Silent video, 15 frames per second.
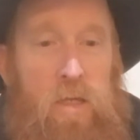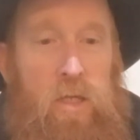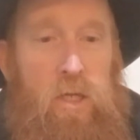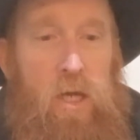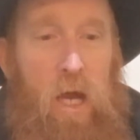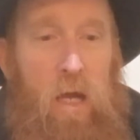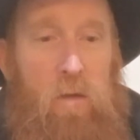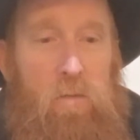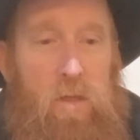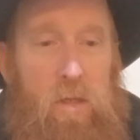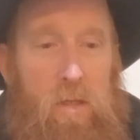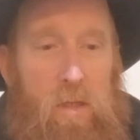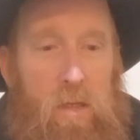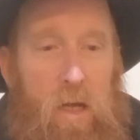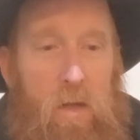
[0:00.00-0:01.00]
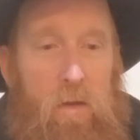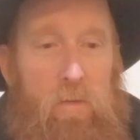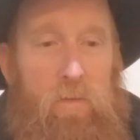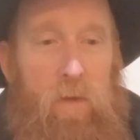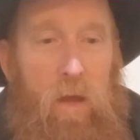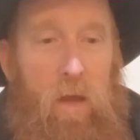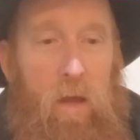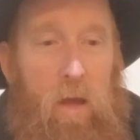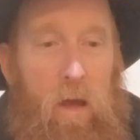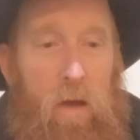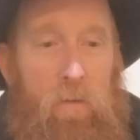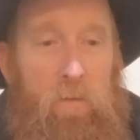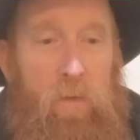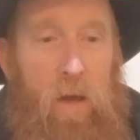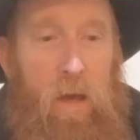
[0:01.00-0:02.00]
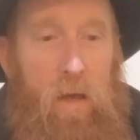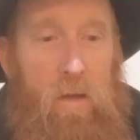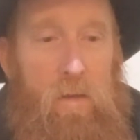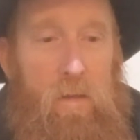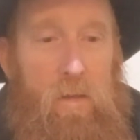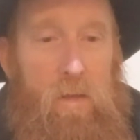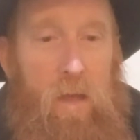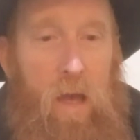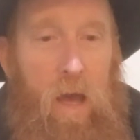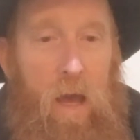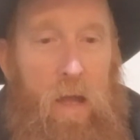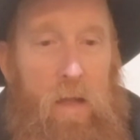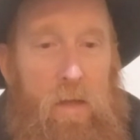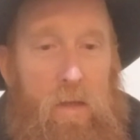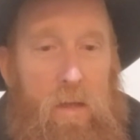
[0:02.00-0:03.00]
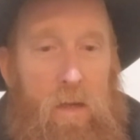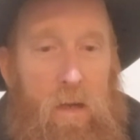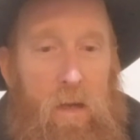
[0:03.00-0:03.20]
James, the son of Alphaeus and